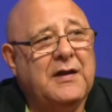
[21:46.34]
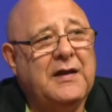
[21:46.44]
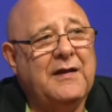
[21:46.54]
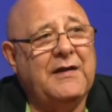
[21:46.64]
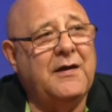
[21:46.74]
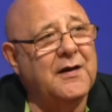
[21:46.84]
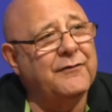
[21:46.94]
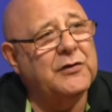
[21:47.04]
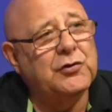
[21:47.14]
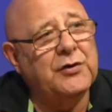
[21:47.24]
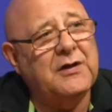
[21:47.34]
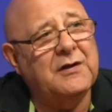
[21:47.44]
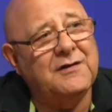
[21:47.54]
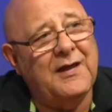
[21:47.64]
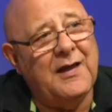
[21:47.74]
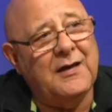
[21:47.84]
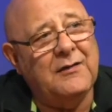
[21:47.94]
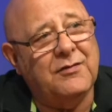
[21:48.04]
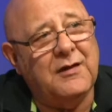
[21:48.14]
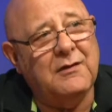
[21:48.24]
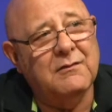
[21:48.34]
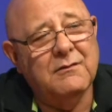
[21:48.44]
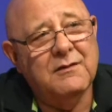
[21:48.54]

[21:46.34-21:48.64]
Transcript: They never look into anything.